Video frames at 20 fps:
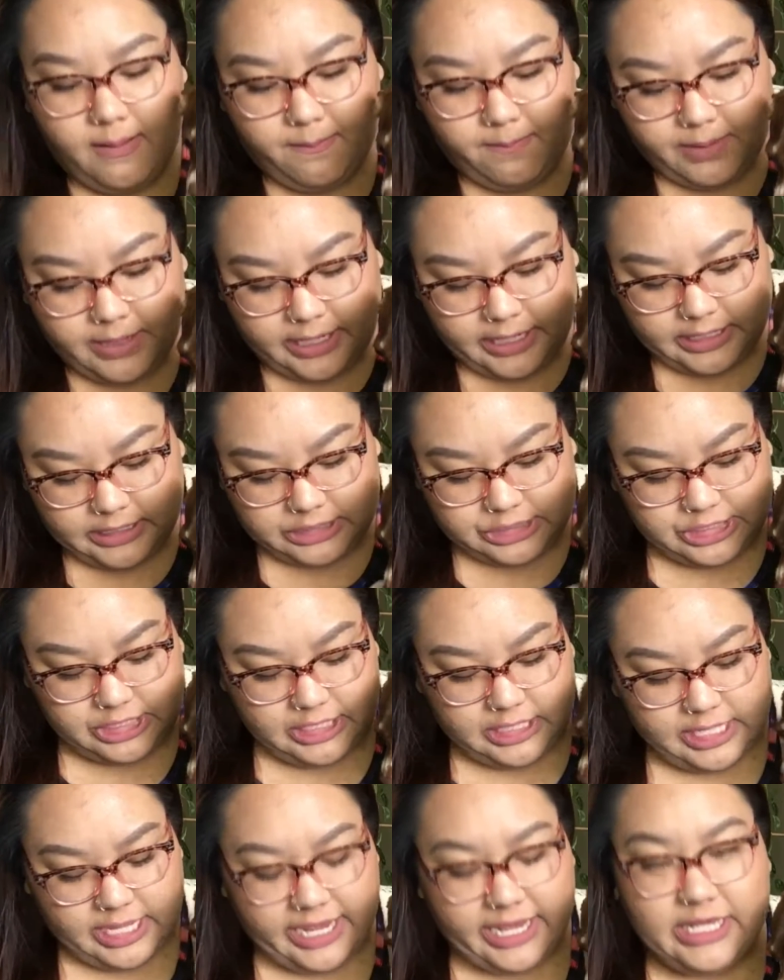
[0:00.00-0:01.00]
But she
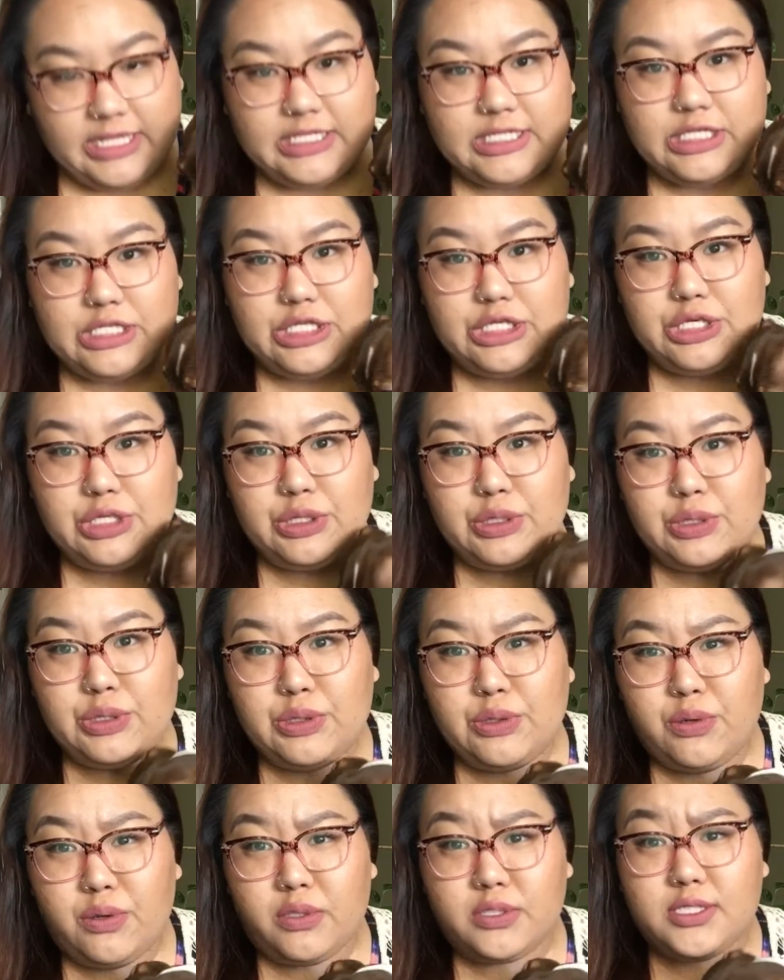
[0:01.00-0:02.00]
likes
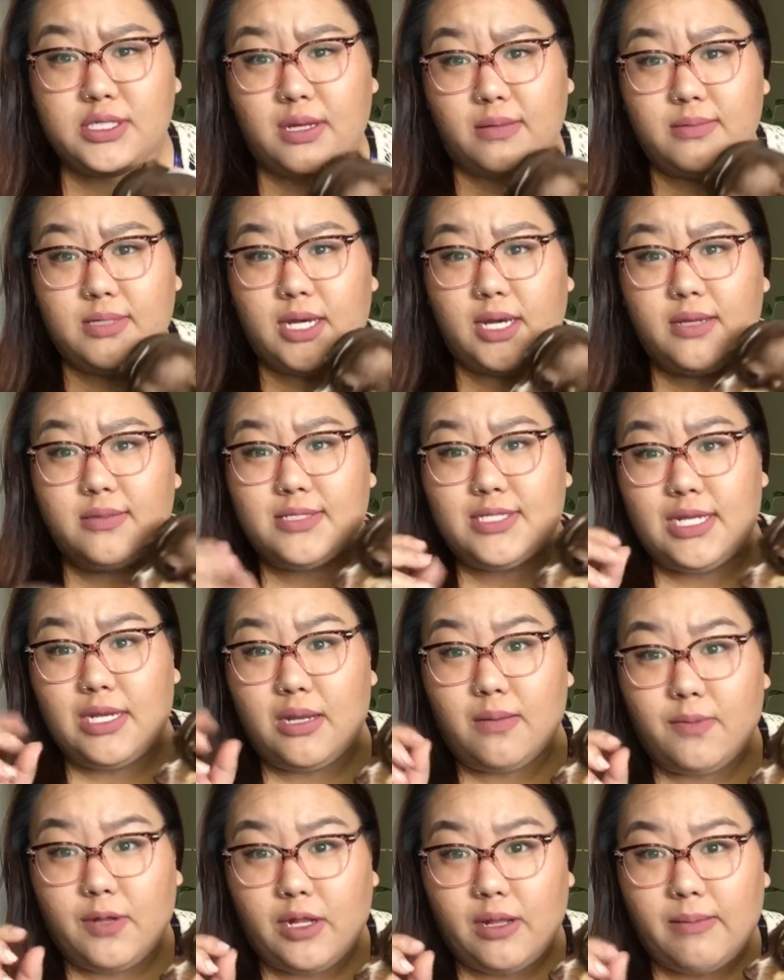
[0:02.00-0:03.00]
to sometimes
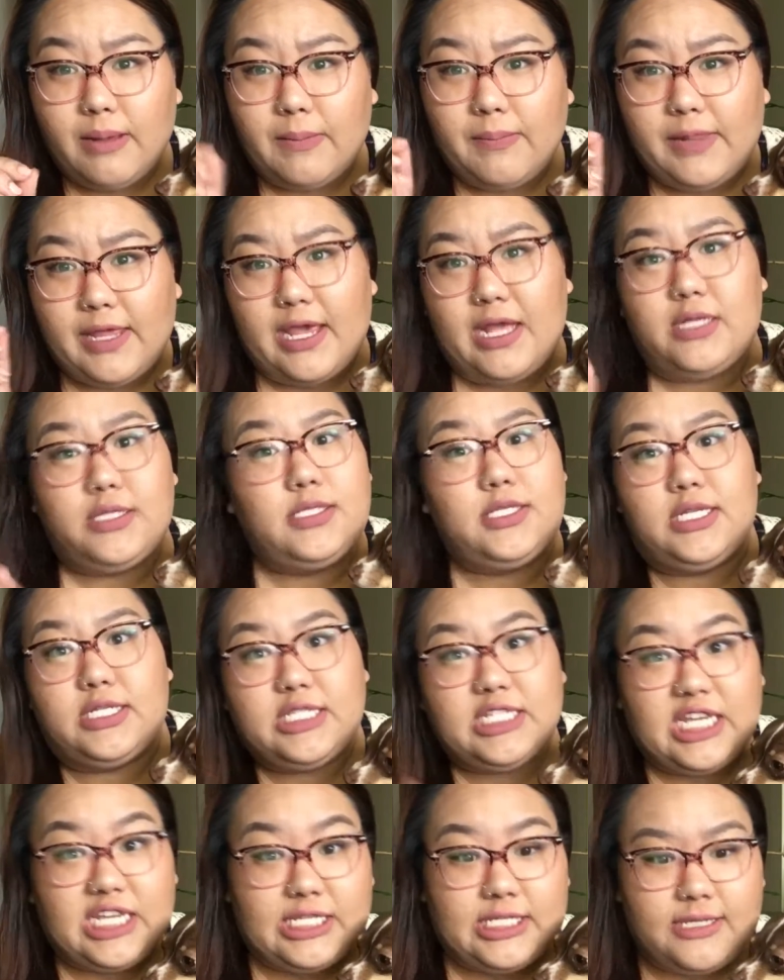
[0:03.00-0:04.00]
nibble on my plants to
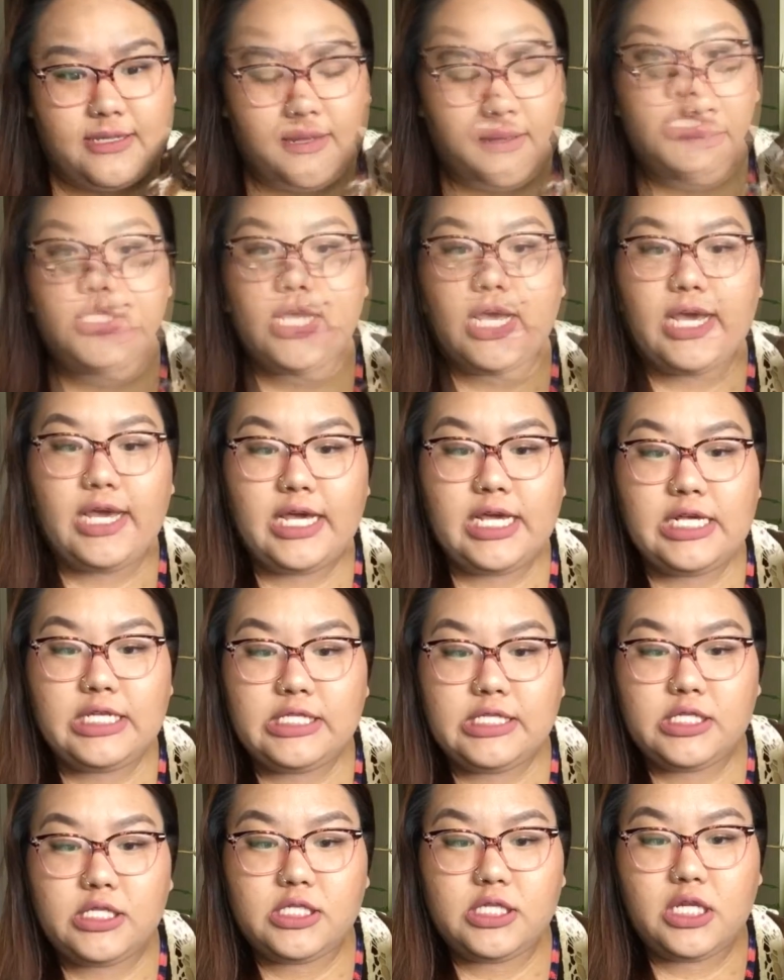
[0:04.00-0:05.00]
taste them.
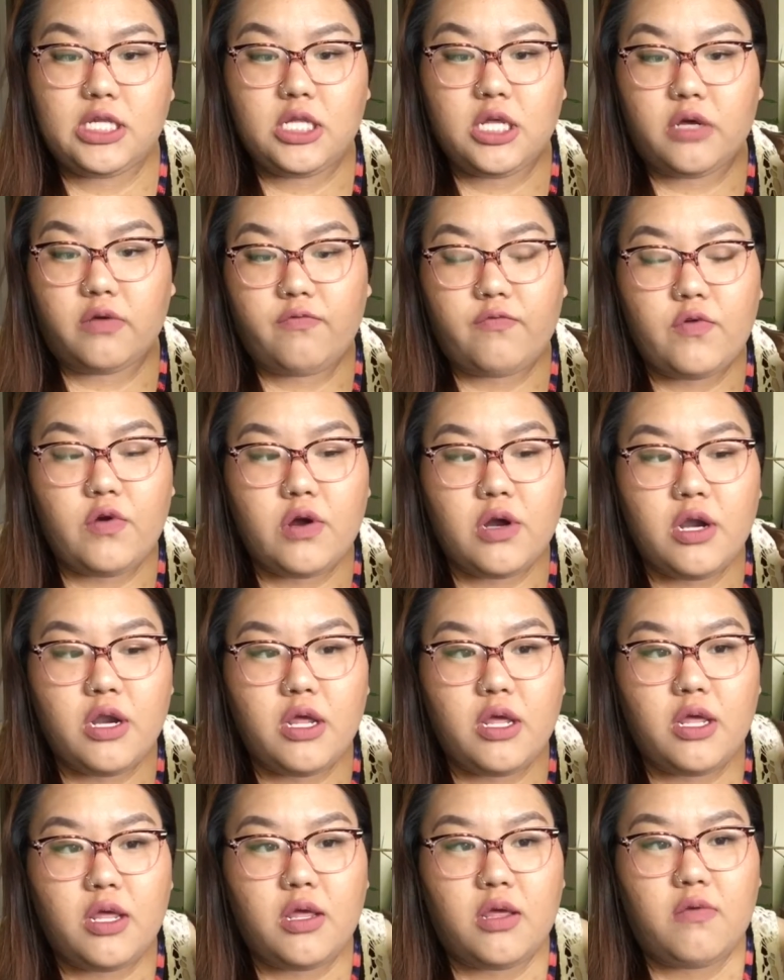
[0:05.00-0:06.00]
Signs to look for
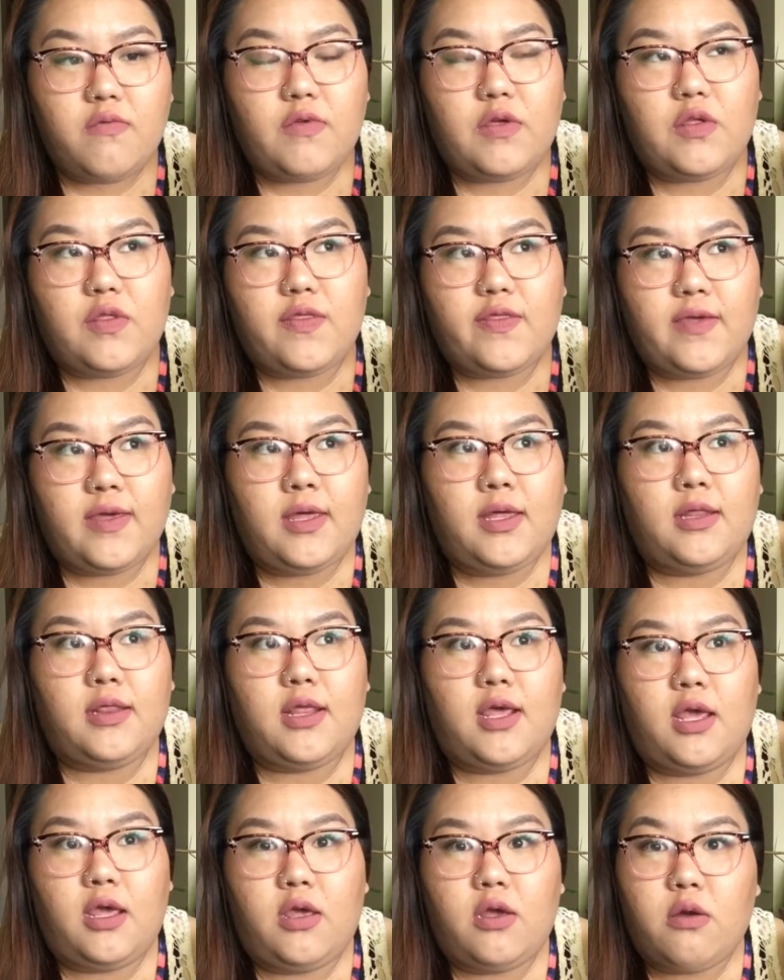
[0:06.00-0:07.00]
if you think
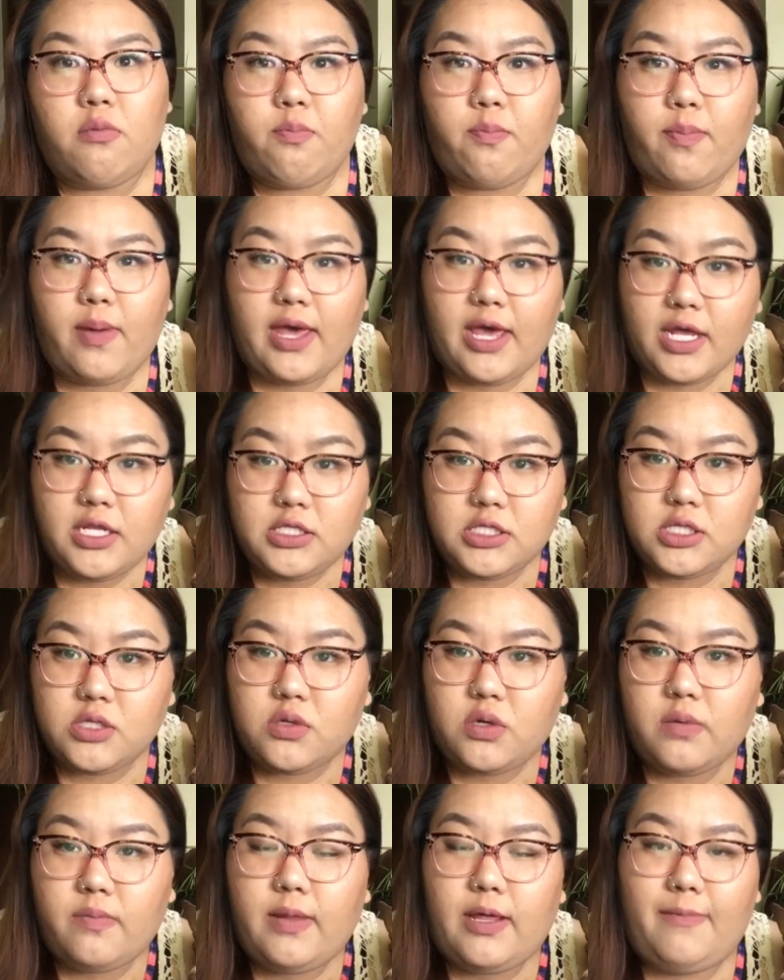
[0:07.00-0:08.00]
that your pet
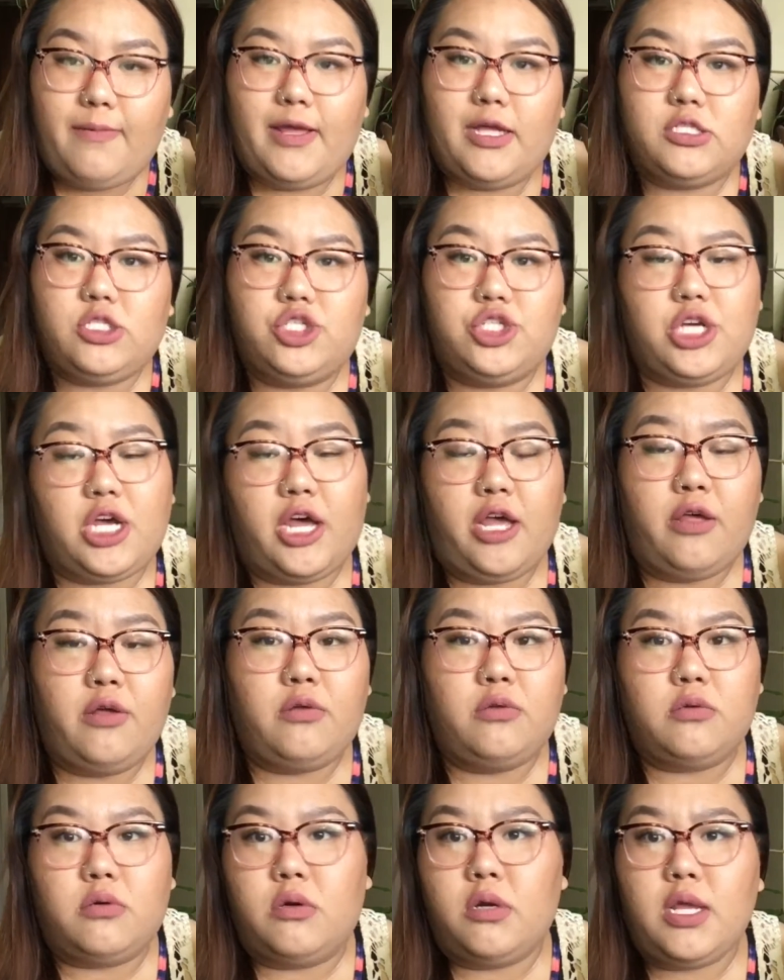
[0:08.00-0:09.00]
or maybe a
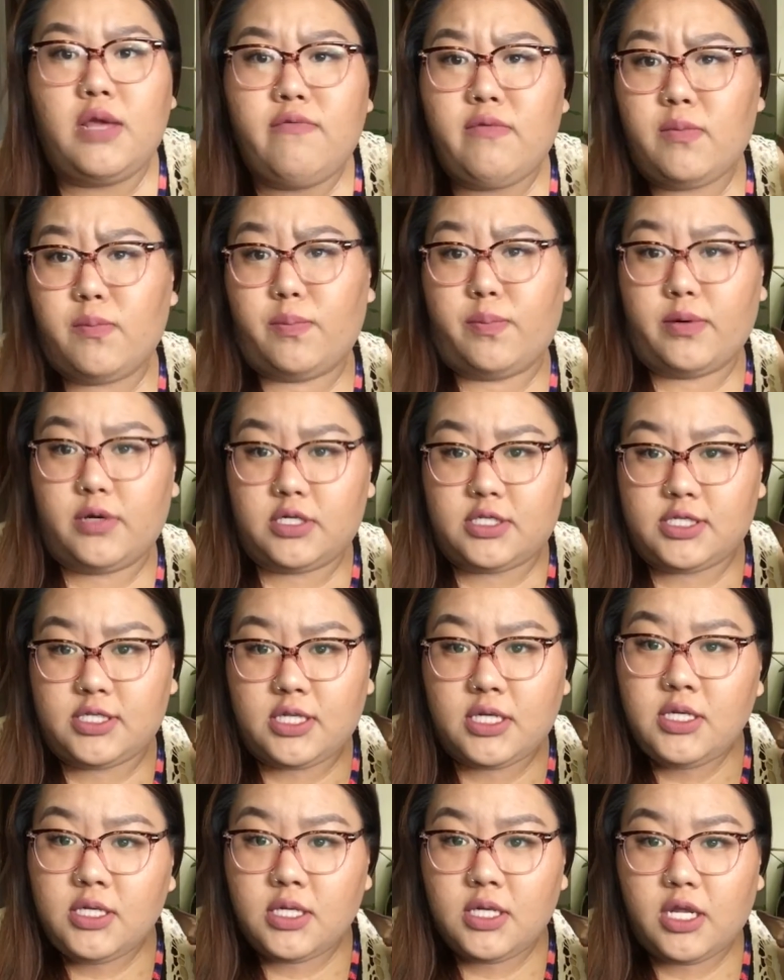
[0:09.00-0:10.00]
child or even
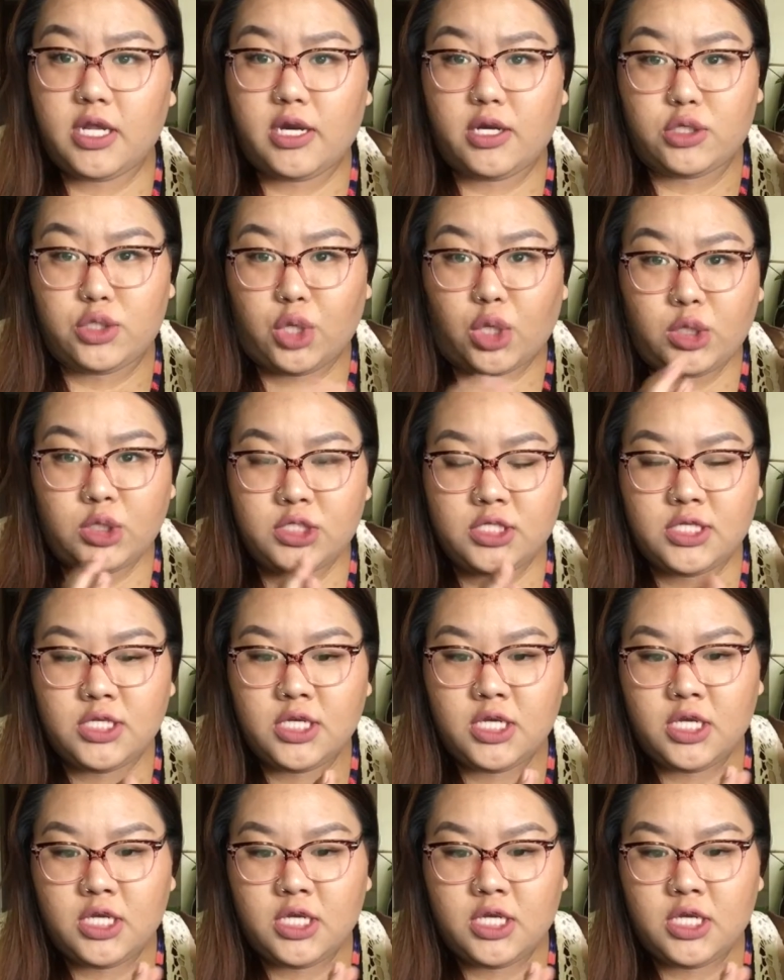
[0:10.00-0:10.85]
person, an adult,